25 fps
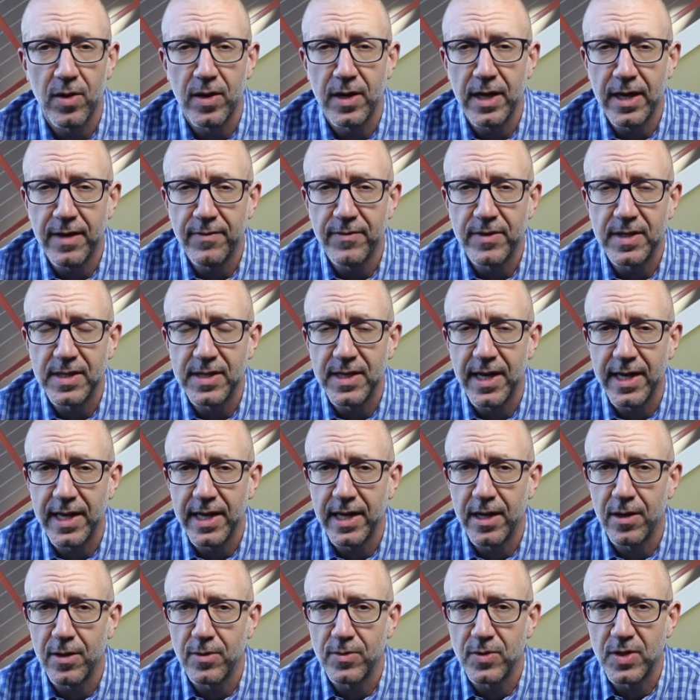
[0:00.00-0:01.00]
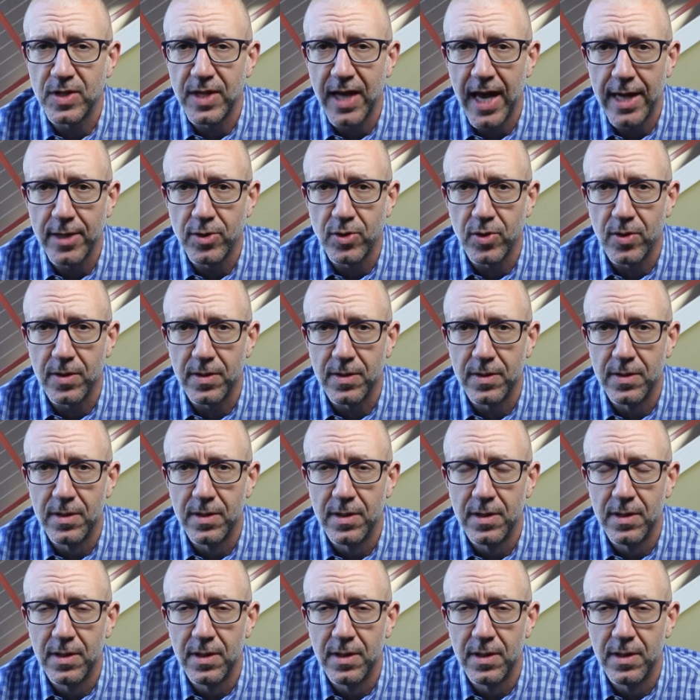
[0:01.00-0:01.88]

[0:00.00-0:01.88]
and even setting your own schedule.